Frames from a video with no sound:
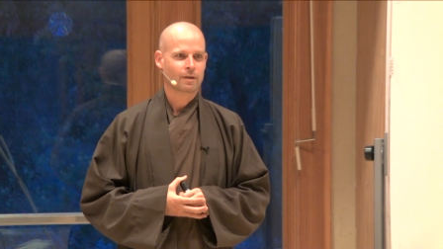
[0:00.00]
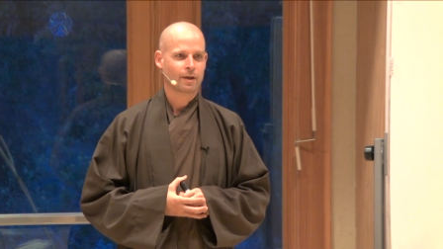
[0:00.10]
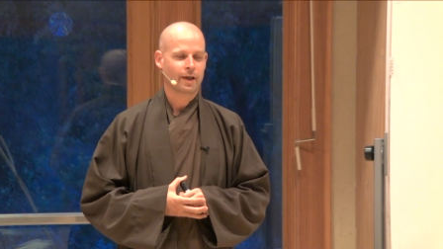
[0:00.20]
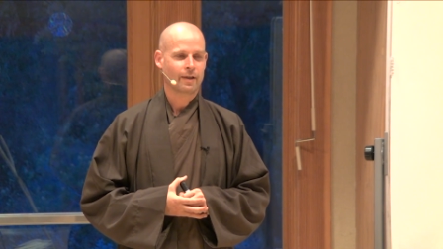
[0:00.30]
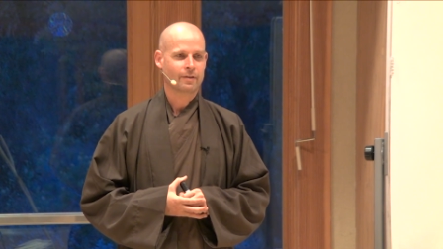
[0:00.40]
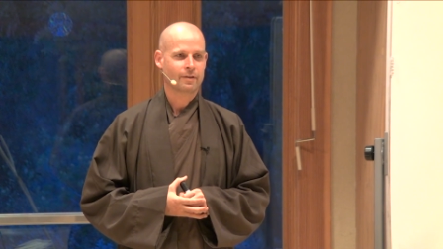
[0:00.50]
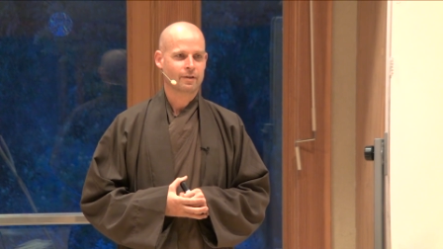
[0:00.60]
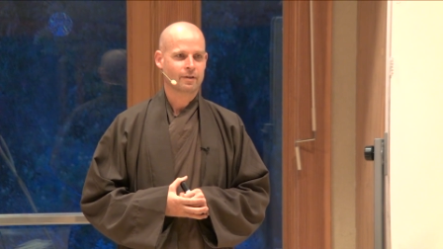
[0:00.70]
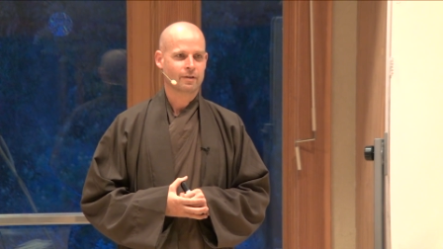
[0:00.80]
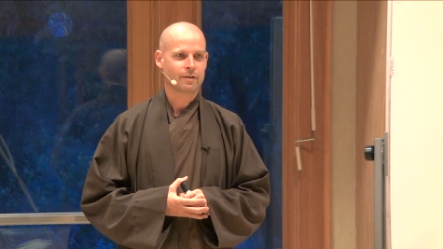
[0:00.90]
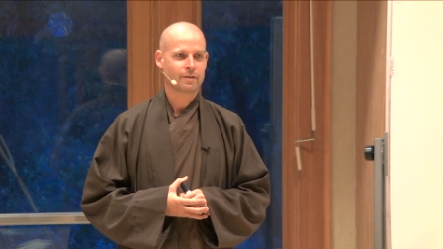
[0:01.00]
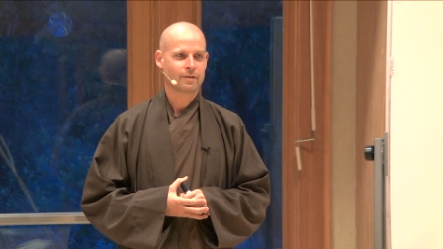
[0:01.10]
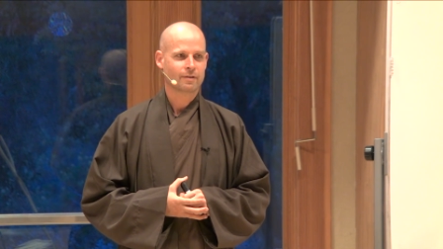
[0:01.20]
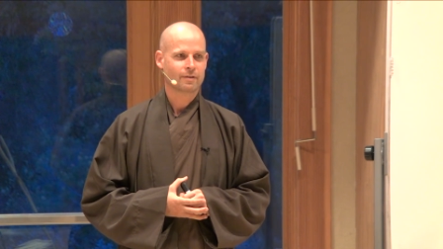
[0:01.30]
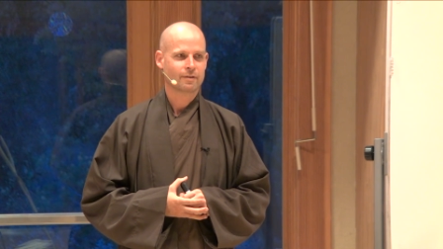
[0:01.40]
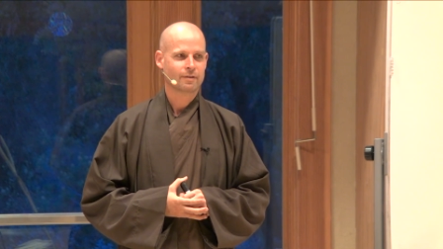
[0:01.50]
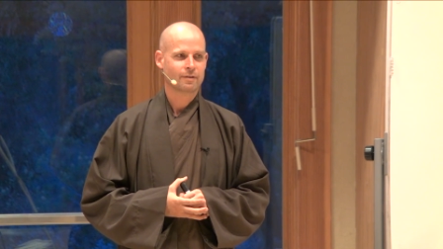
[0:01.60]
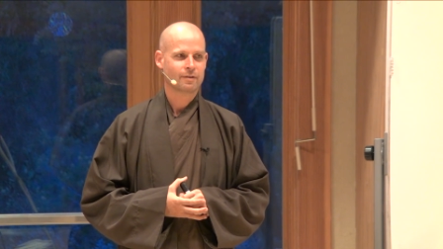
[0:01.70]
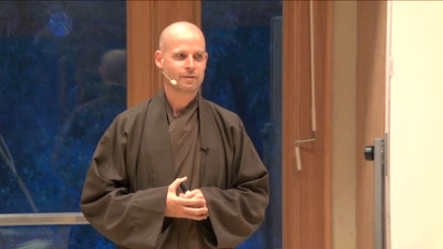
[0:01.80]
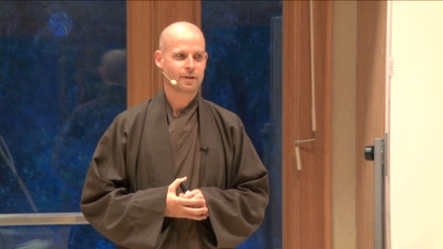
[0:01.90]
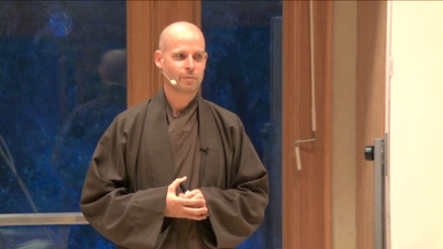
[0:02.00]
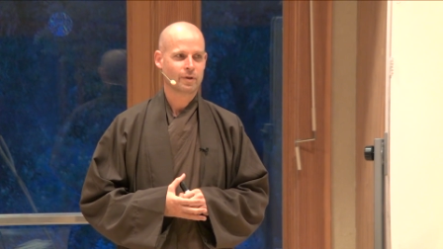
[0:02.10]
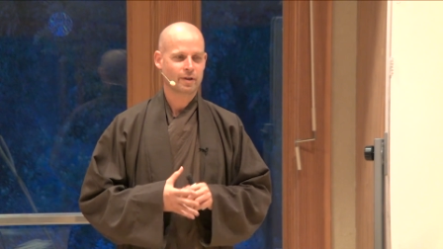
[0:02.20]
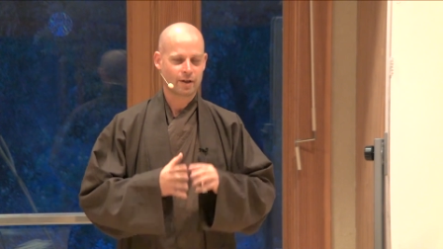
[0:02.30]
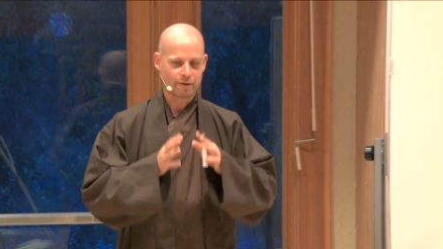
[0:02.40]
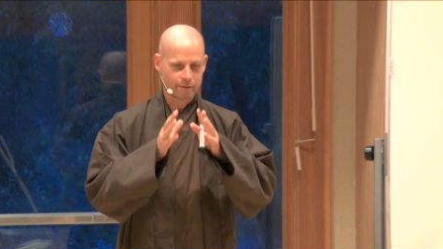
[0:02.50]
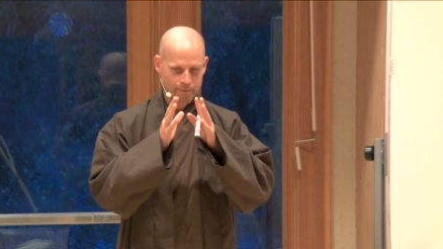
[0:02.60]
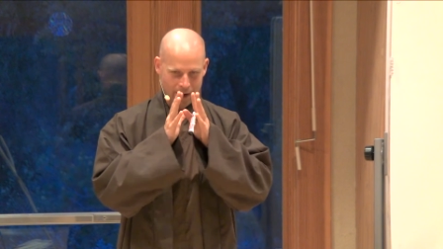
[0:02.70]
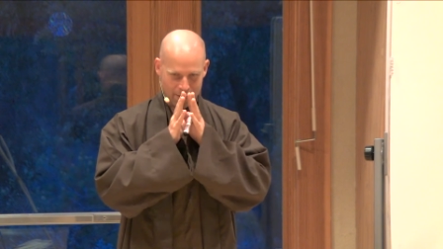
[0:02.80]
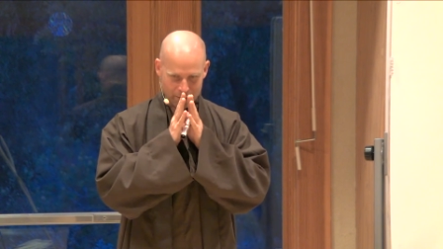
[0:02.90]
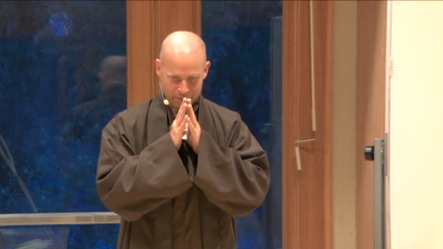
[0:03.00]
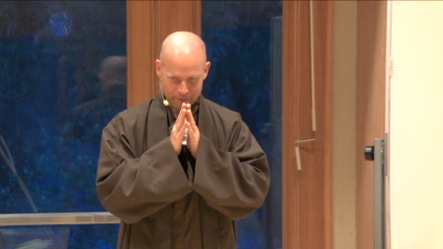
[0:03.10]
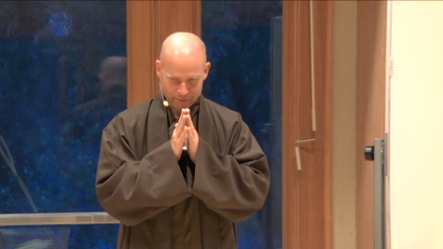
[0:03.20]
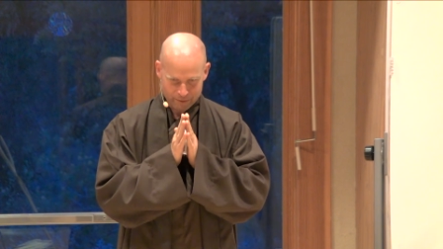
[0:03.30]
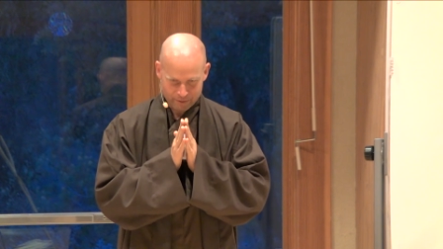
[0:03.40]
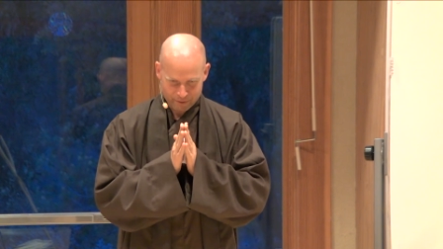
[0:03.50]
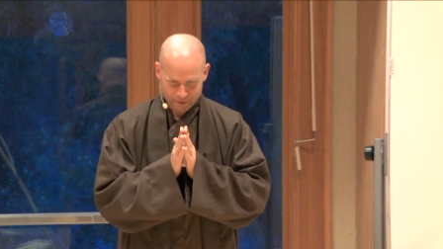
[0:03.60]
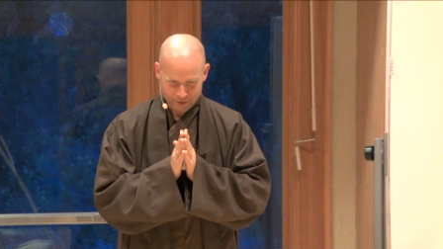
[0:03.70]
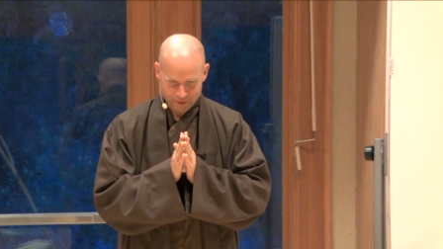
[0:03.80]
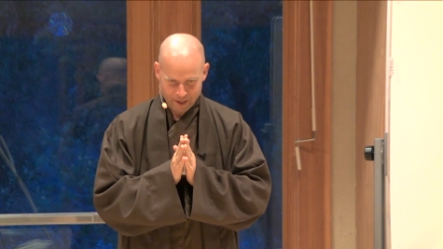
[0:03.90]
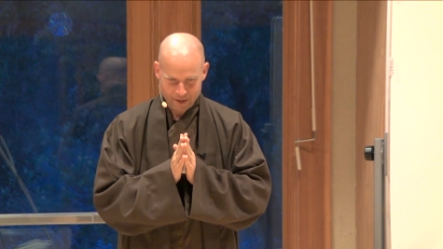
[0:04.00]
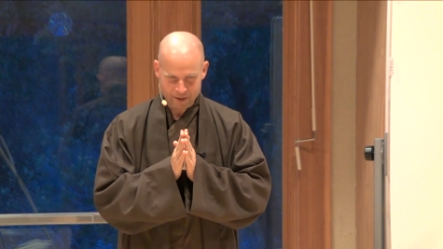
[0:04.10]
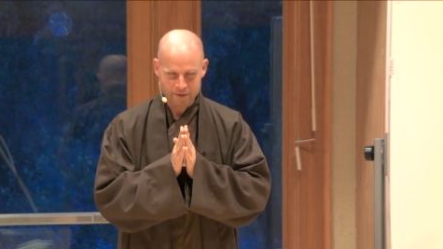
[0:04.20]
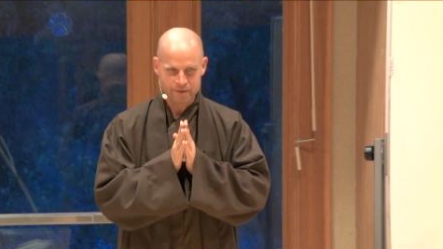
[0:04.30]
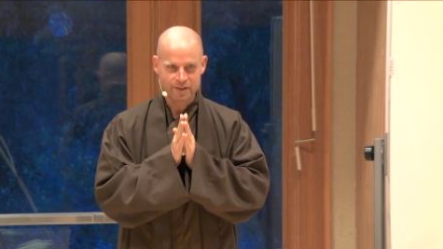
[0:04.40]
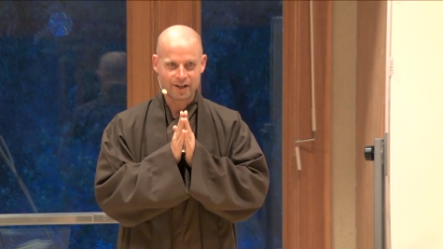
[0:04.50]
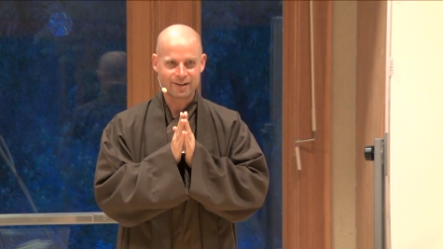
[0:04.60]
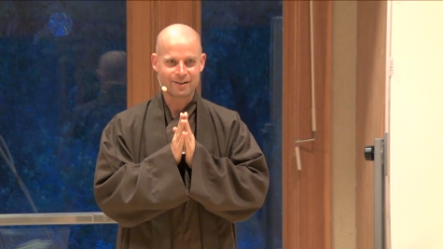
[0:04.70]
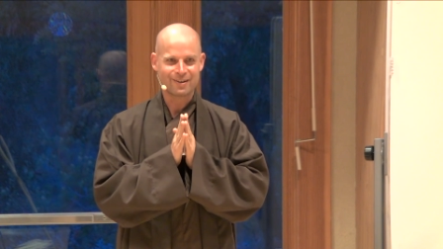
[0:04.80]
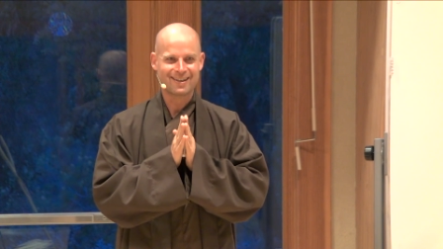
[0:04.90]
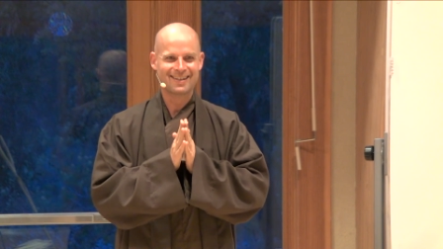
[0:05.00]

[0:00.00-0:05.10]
And then we kind of bow to our alaya vijnana